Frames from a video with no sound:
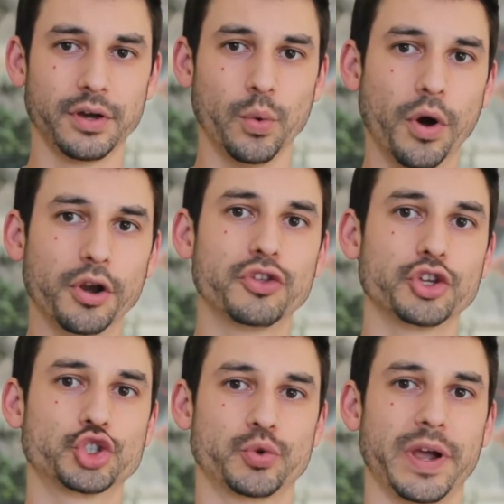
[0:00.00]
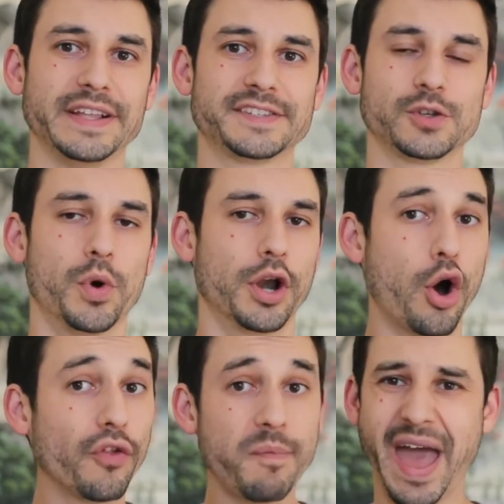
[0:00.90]
What are the traits when
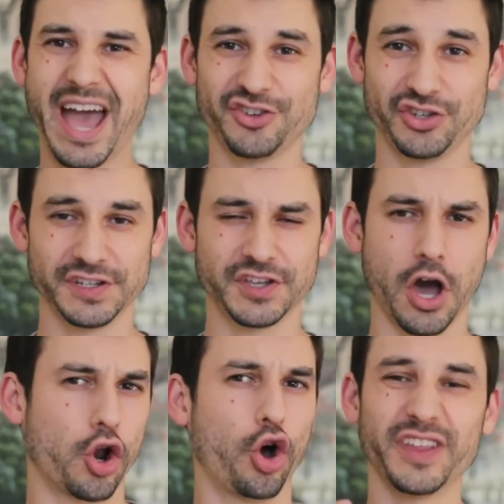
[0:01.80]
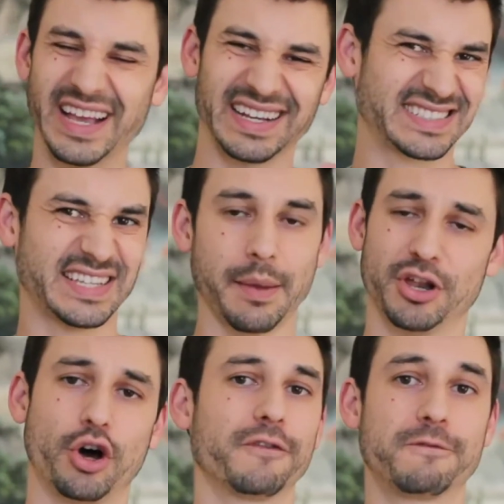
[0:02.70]
all the passion is gone, all the
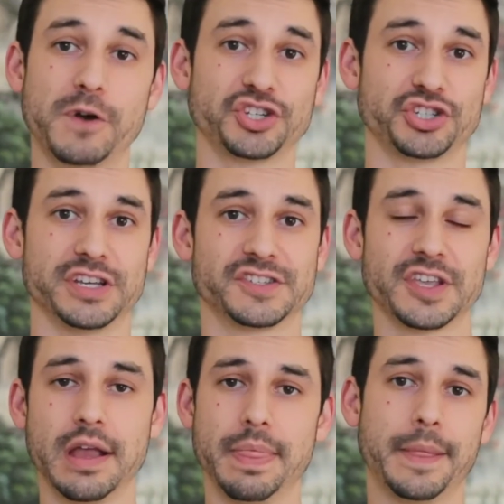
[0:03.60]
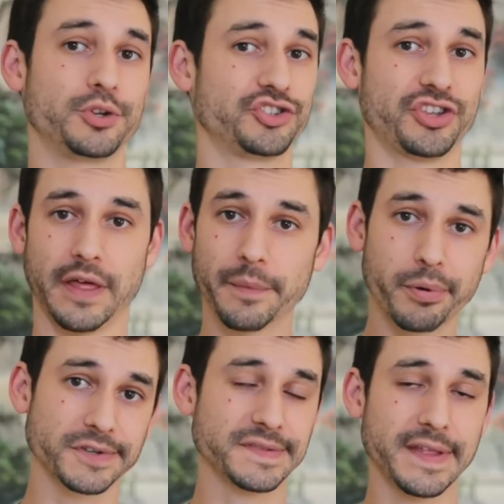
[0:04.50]
excitement, all the freshness? They're just another
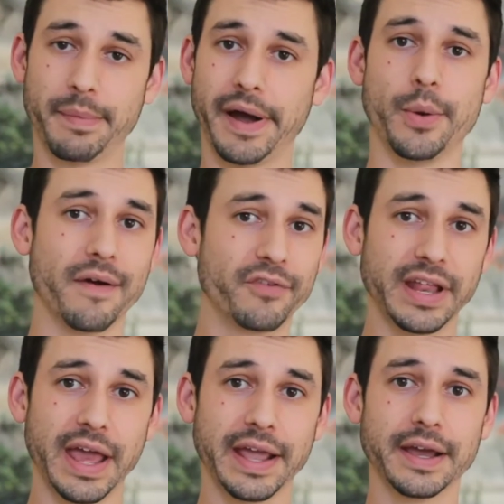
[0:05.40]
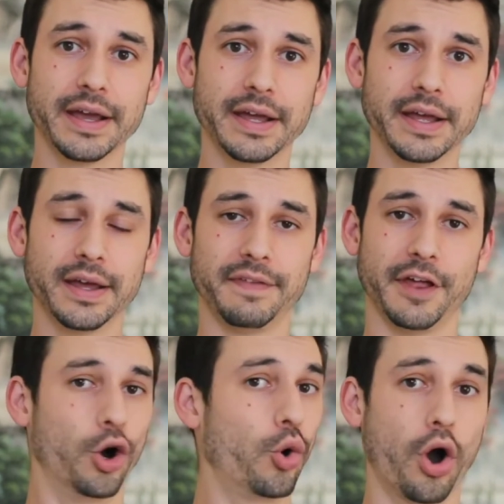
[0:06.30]
person there by you every day. They
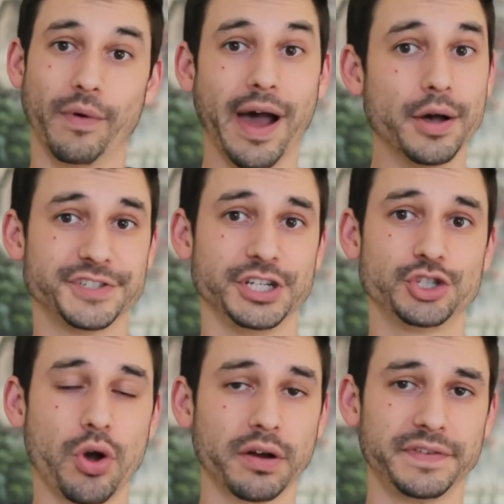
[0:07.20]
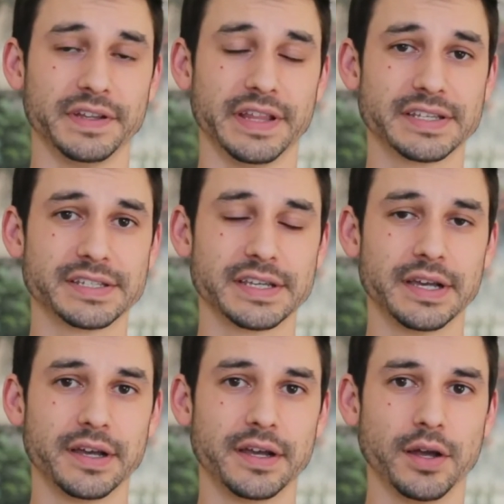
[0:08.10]
don't arouse any strong feelings.
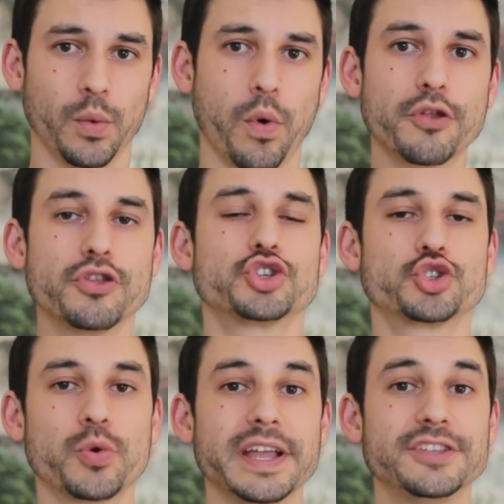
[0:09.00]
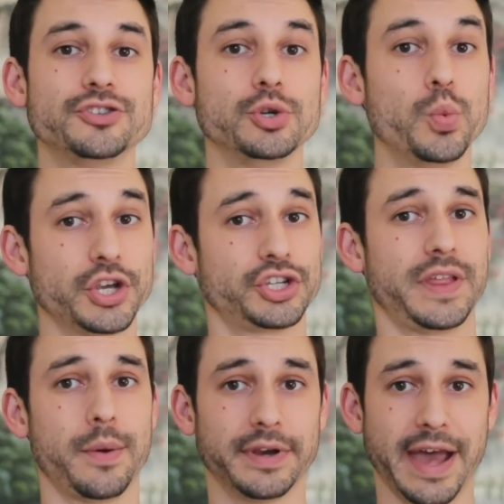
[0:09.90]
What are the traits you wish
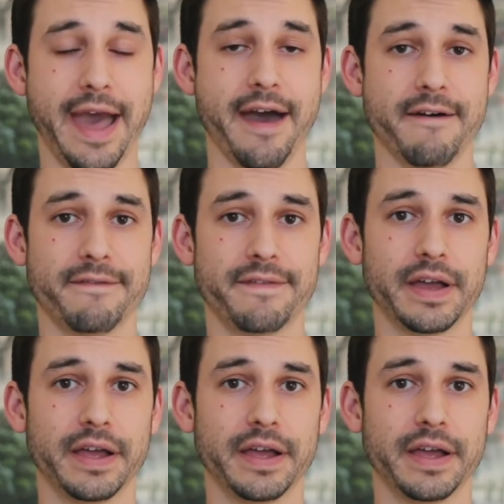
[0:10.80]
they would have?